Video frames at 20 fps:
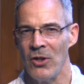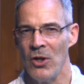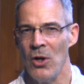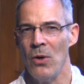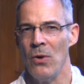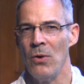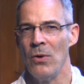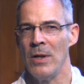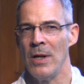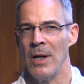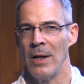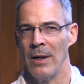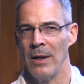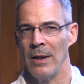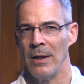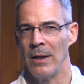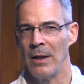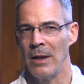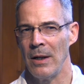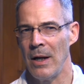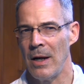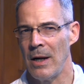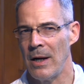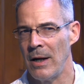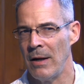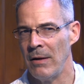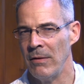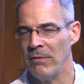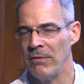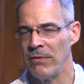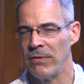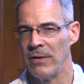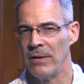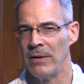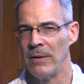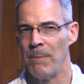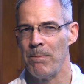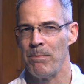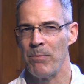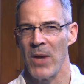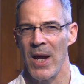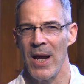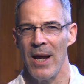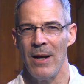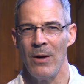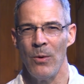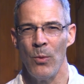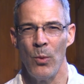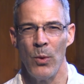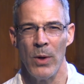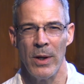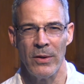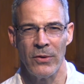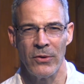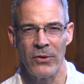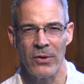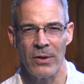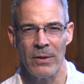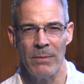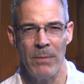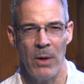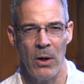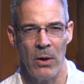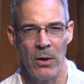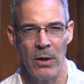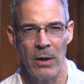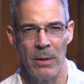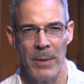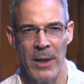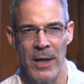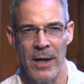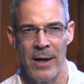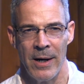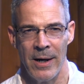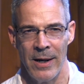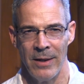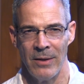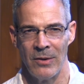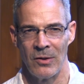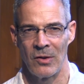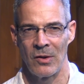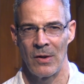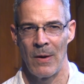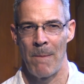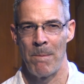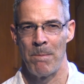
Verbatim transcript: union, love and wisdom harmonize,